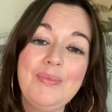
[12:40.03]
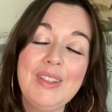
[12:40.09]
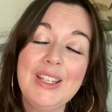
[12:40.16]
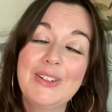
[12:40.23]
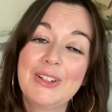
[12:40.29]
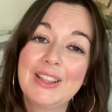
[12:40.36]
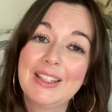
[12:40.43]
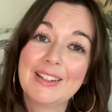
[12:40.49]

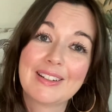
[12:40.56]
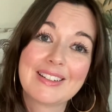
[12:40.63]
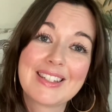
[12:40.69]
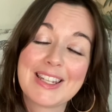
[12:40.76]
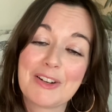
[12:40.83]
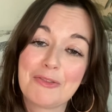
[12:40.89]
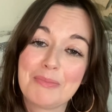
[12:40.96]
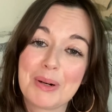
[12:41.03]
on their
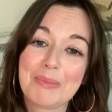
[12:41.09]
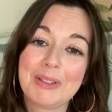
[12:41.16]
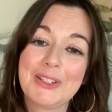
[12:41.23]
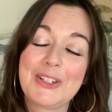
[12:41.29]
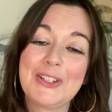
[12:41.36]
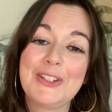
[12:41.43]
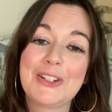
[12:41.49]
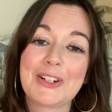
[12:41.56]

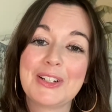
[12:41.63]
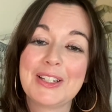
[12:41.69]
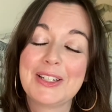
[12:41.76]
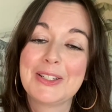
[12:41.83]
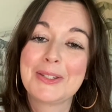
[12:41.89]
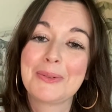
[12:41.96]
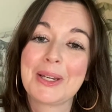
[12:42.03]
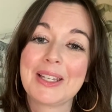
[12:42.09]
self-publishing journey
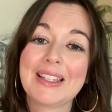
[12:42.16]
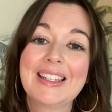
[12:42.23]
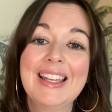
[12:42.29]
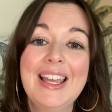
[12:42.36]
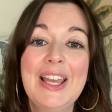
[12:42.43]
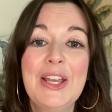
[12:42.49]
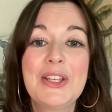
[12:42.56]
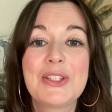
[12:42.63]
as well.
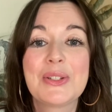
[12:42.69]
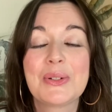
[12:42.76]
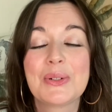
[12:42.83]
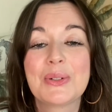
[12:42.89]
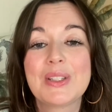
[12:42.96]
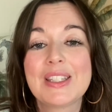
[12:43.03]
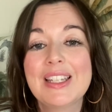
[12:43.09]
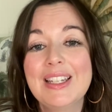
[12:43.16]
So
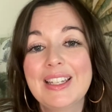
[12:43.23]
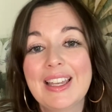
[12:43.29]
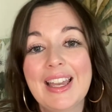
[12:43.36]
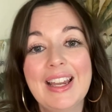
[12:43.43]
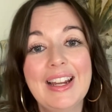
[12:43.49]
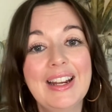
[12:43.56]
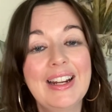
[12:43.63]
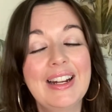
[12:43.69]
take
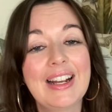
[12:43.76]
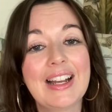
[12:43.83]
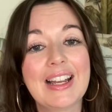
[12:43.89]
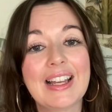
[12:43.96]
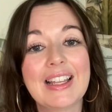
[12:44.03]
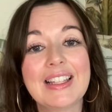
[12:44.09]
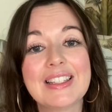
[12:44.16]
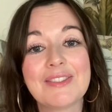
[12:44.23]
care,
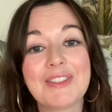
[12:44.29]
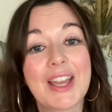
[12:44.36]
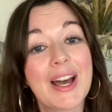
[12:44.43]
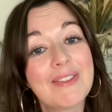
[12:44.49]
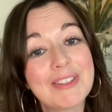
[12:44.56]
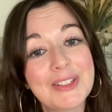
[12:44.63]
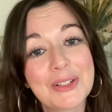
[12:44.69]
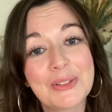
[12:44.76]
and if you
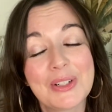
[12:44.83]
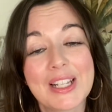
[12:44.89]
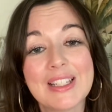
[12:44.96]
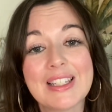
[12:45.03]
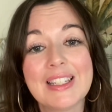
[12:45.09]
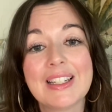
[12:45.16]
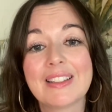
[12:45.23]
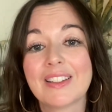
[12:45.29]
haven't
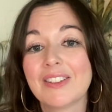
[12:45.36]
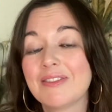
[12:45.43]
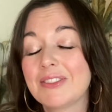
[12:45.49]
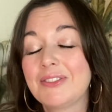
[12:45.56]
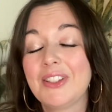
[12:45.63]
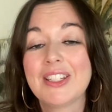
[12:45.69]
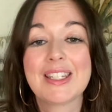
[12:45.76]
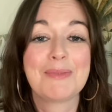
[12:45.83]
already, I'd love if
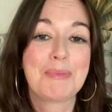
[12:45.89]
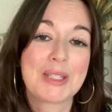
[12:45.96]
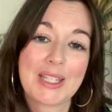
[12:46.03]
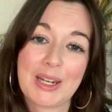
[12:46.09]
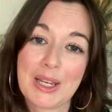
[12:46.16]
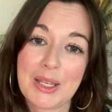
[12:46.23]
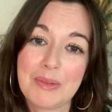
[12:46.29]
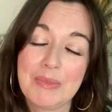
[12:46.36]
you
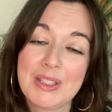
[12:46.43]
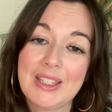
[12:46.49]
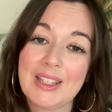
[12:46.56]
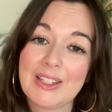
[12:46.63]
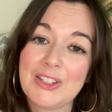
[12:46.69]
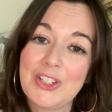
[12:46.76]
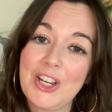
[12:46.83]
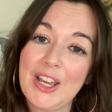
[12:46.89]
subscribe to
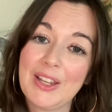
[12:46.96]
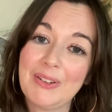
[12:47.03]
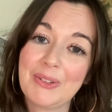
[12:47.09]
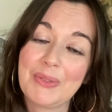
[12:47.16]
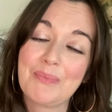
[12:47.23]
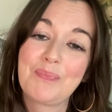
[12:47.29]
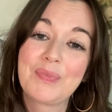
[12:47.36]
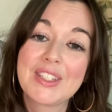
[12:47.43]
this channel.
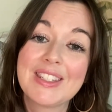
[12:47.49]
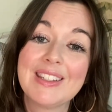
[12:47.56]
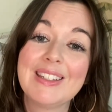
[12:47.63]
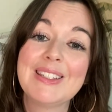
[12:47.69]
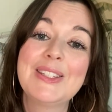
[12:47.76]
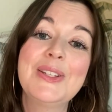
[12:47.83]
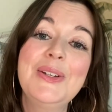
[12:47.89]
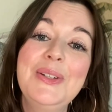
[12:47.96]
See you
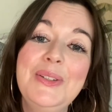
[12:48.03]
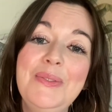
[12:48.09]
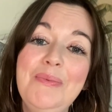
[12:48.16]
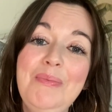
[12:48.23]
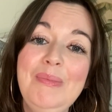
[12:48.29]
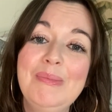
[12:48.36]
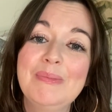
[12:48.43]
soon.